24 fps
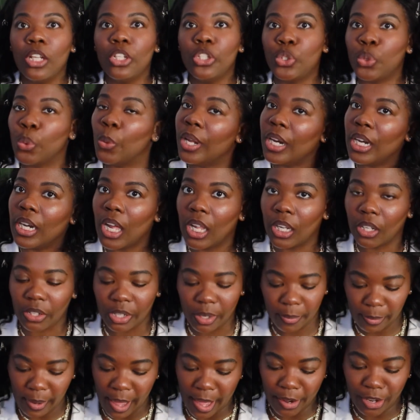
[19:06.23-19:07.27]
$20
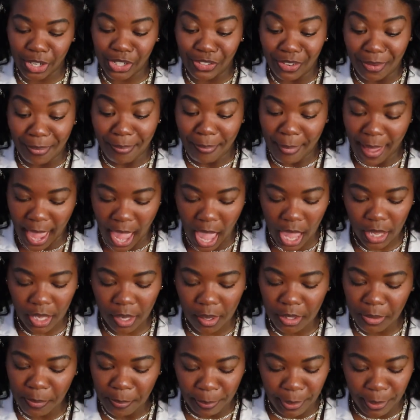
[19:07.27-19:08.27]
lip liners from MAC.